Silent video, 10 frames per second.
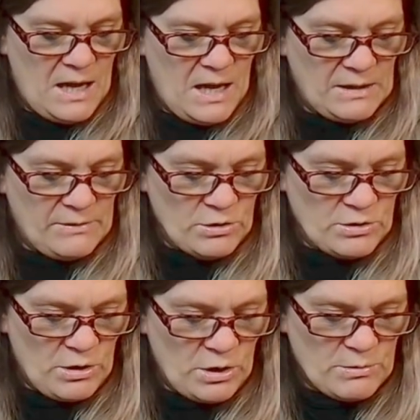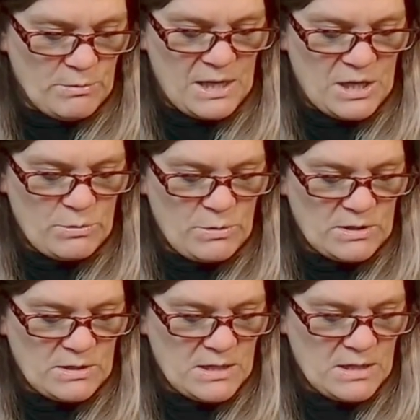And I've also got some miniature
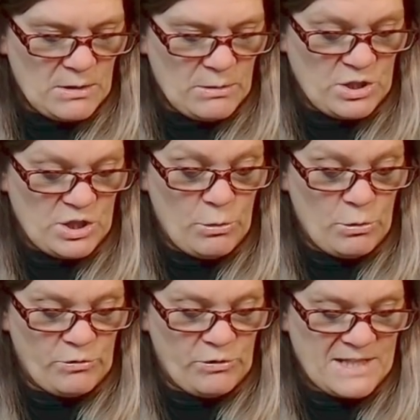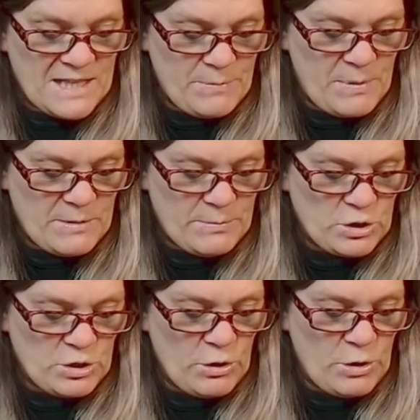ones, which are no good for a centerpiece, but I'll
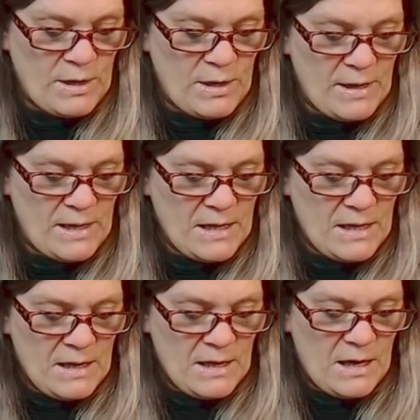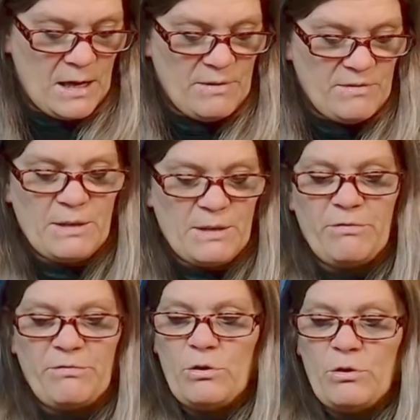show you anyway. You've seen
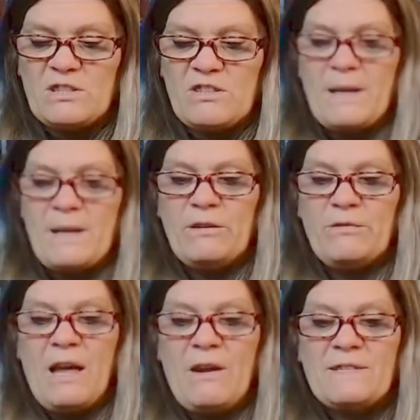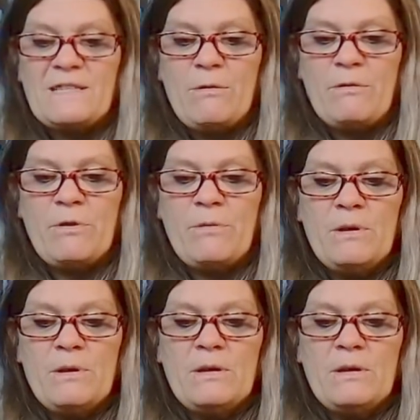before because I've made little fairies out of them.